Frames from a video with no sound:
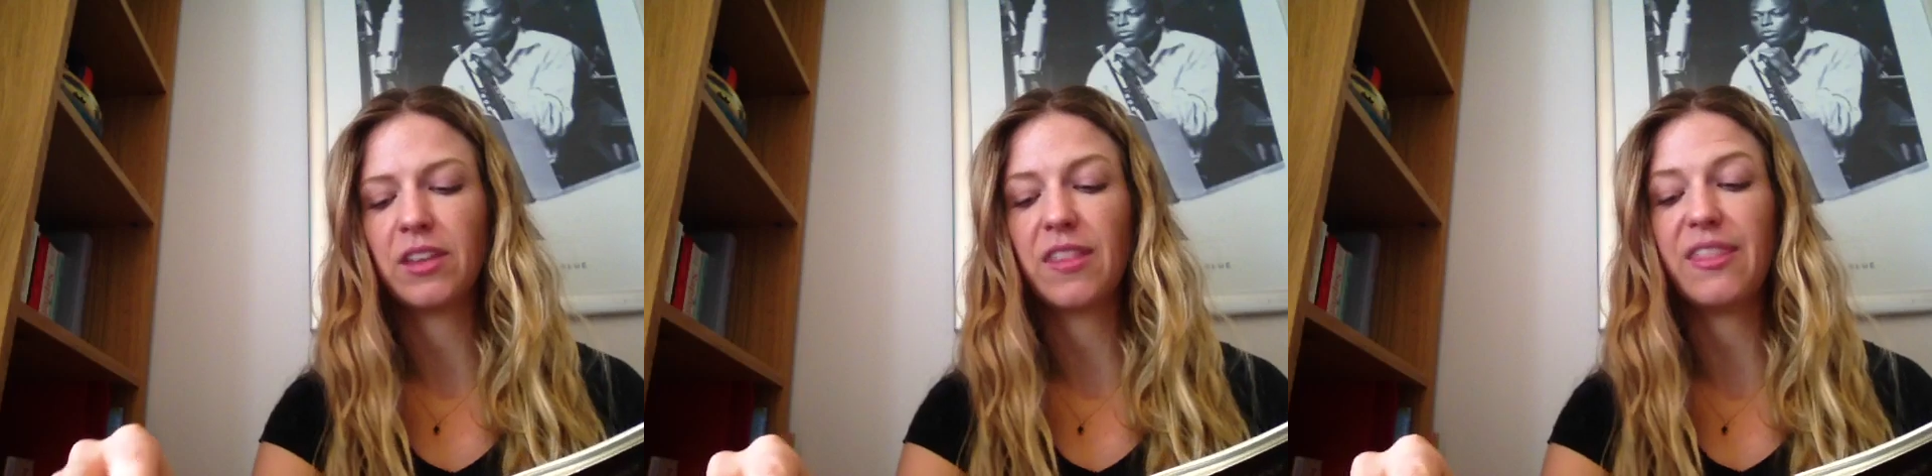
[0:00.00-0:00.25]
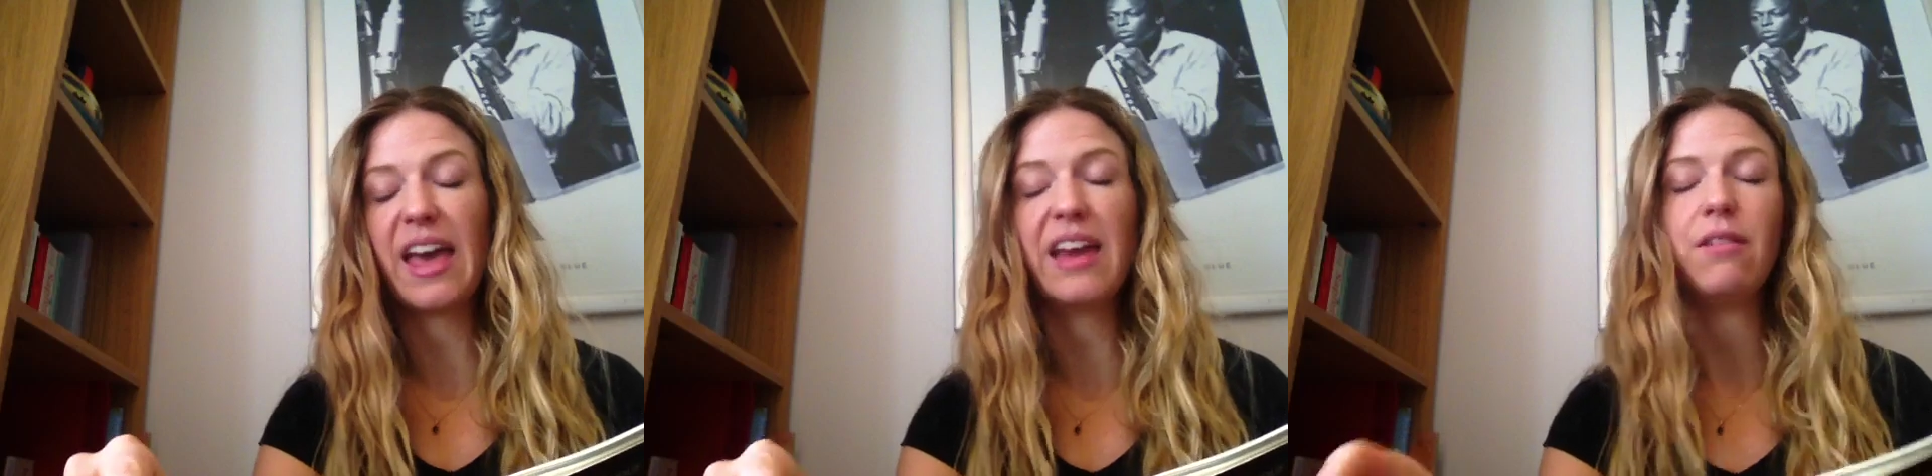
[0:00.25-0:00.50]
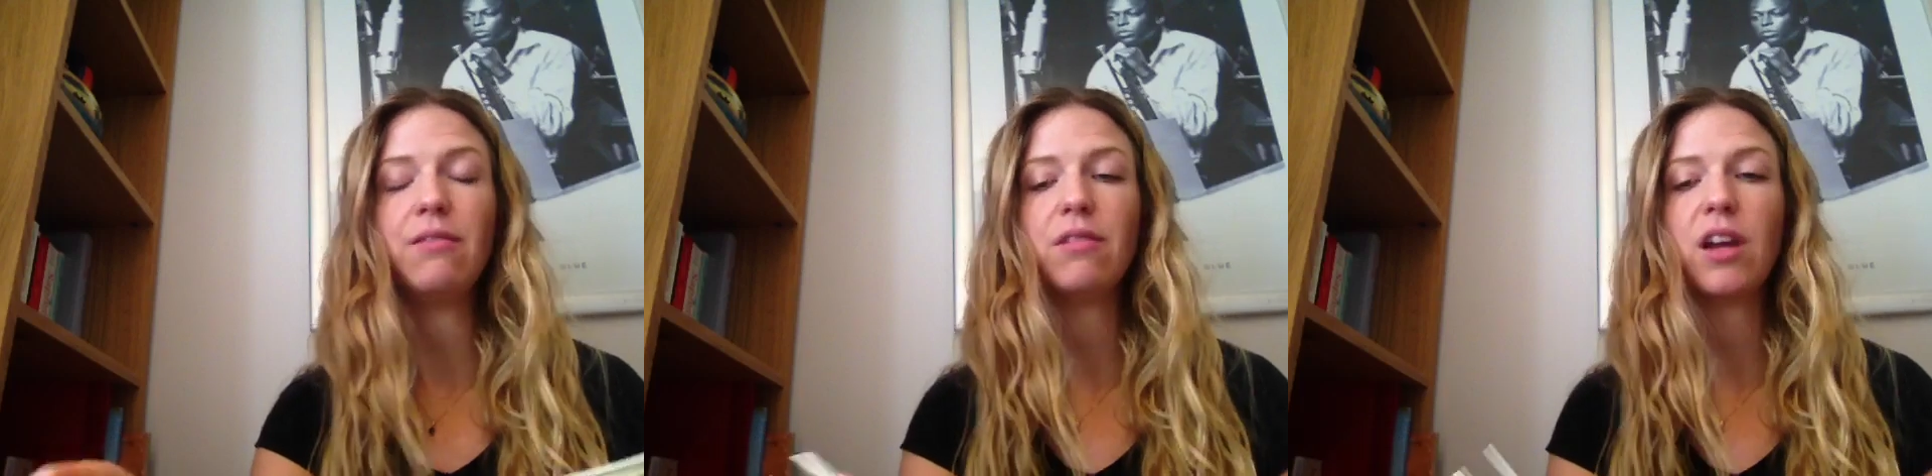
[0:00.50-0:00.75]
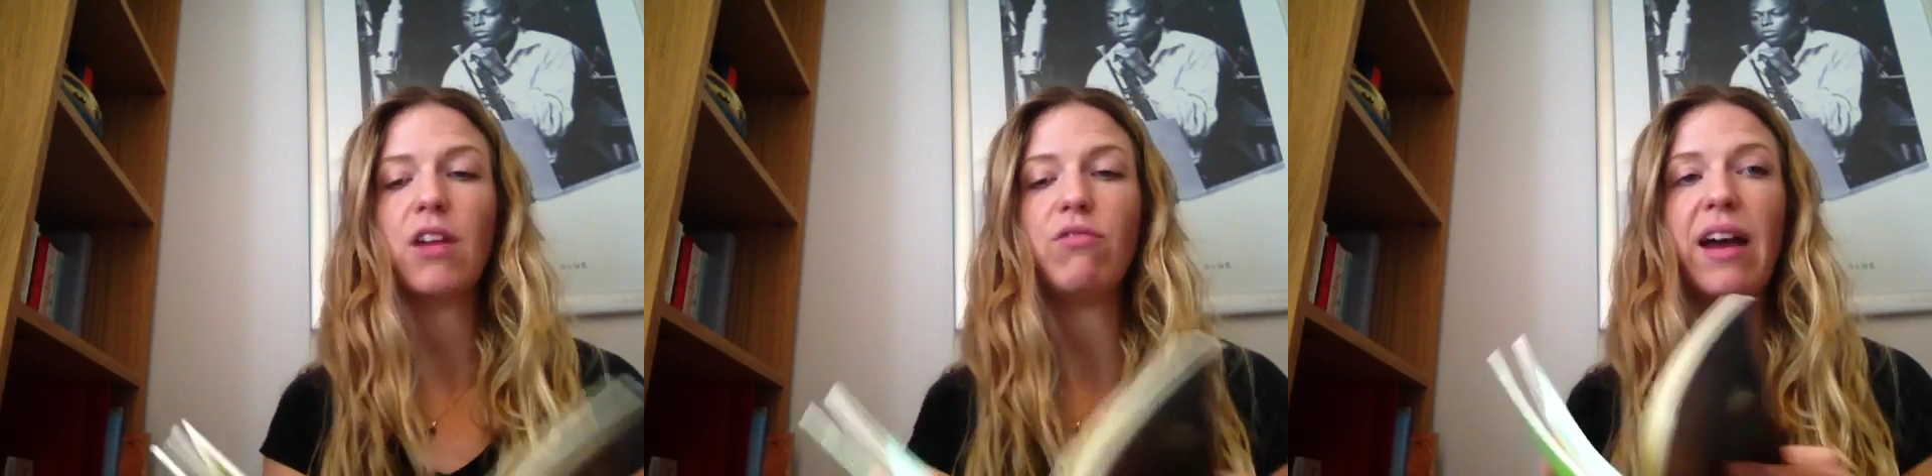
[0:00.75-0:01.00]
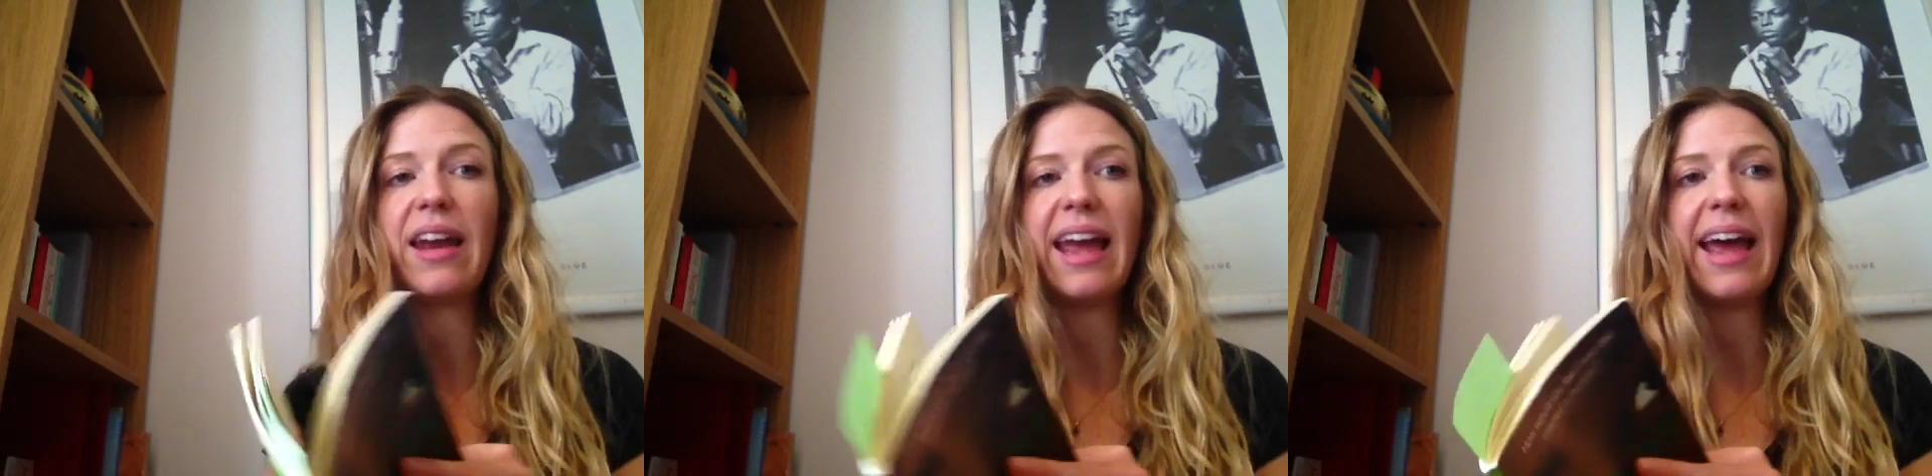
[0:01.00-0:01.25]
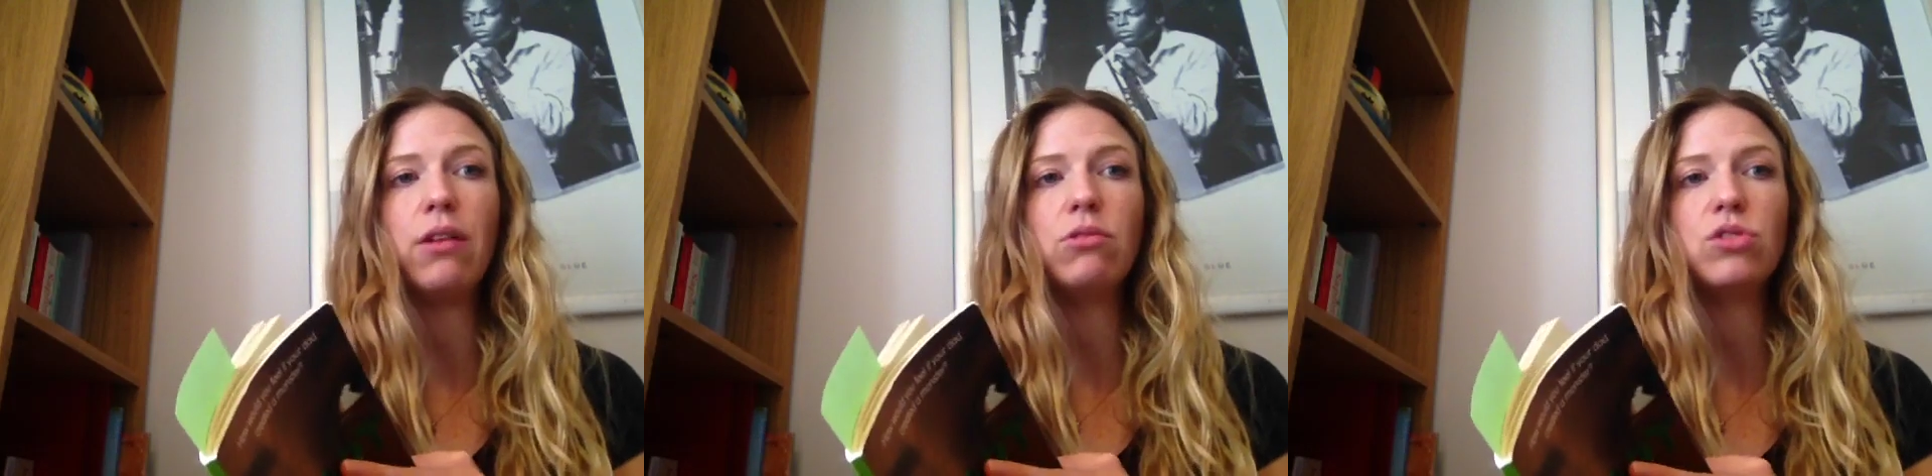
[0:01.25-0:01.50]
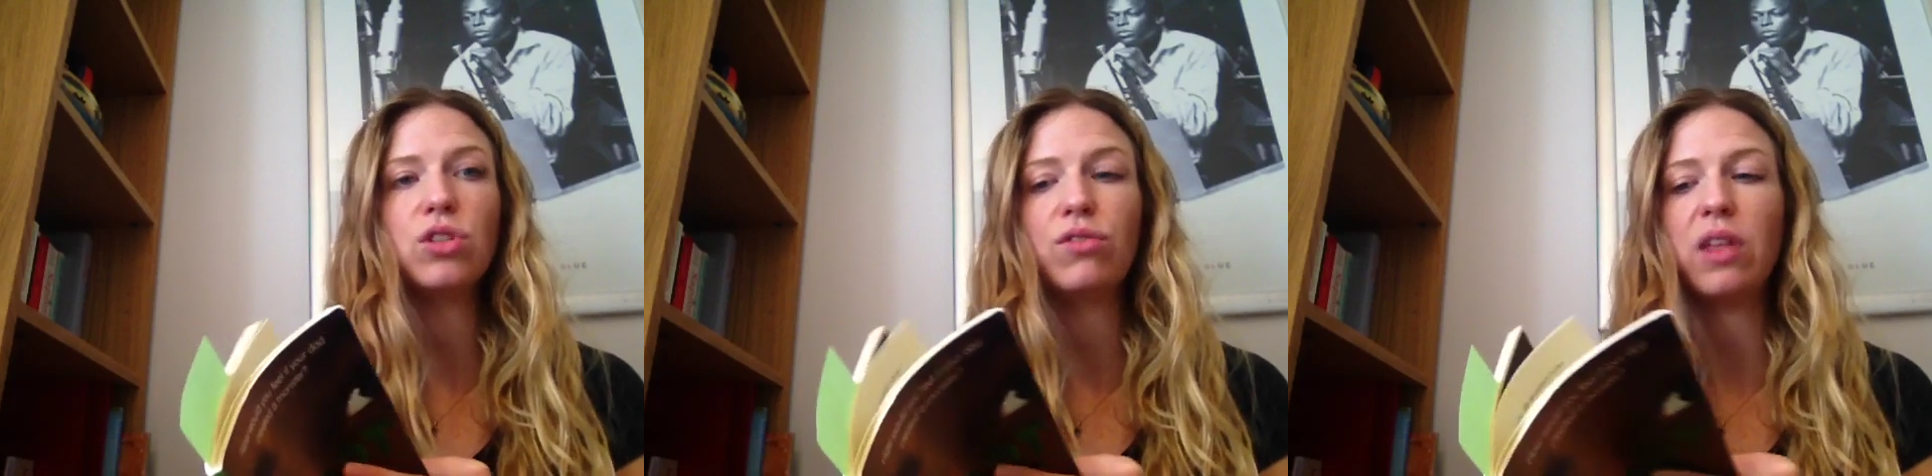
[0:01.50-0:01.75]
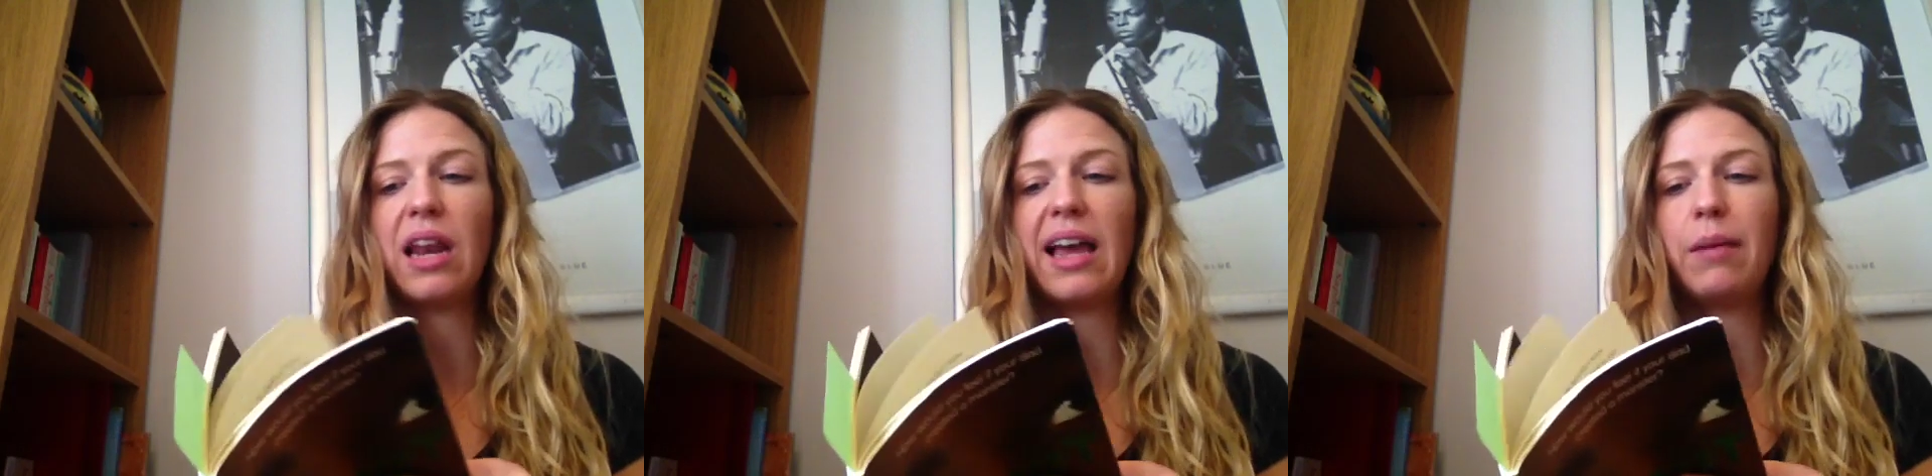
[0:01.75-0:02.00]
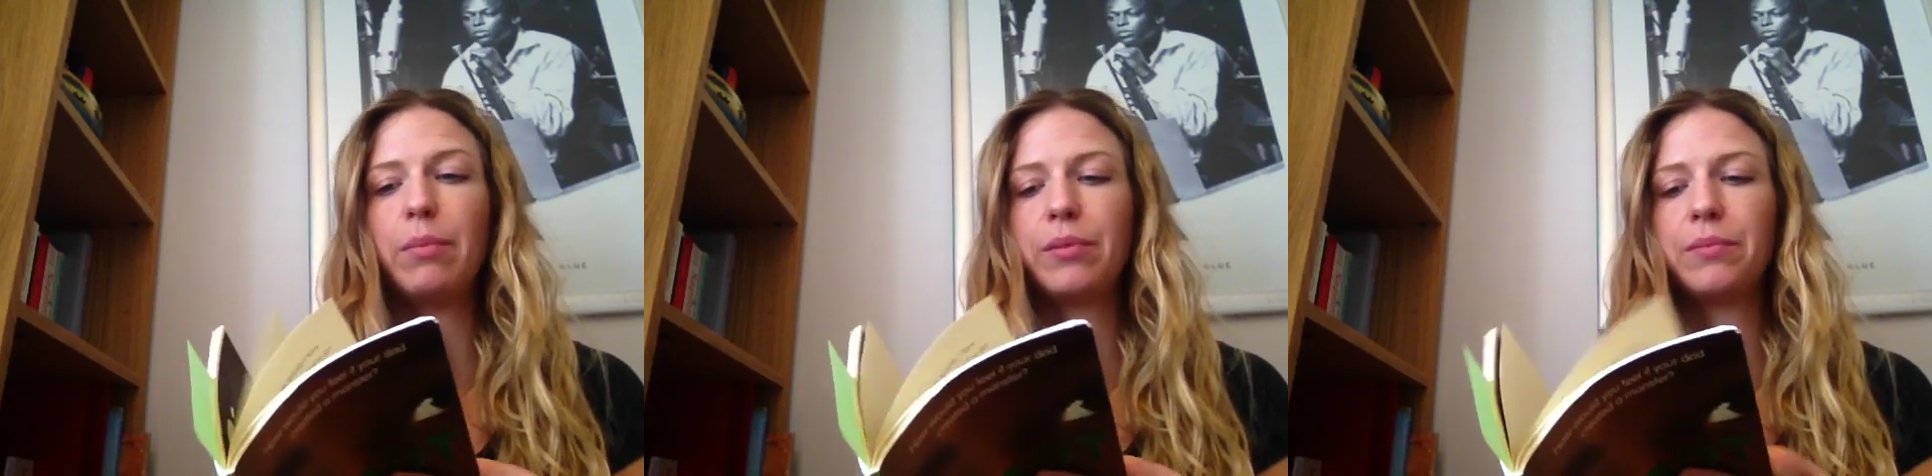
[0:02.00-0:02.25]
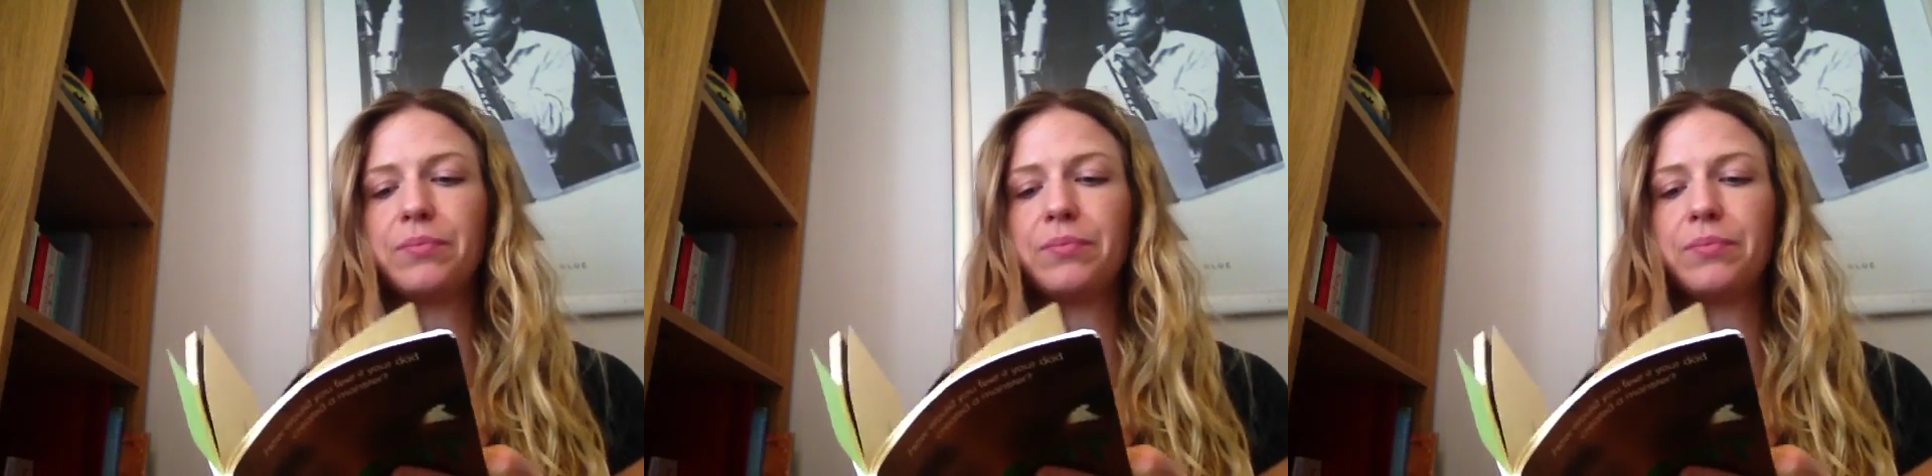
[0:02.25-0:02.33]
Then I ran out of the lab.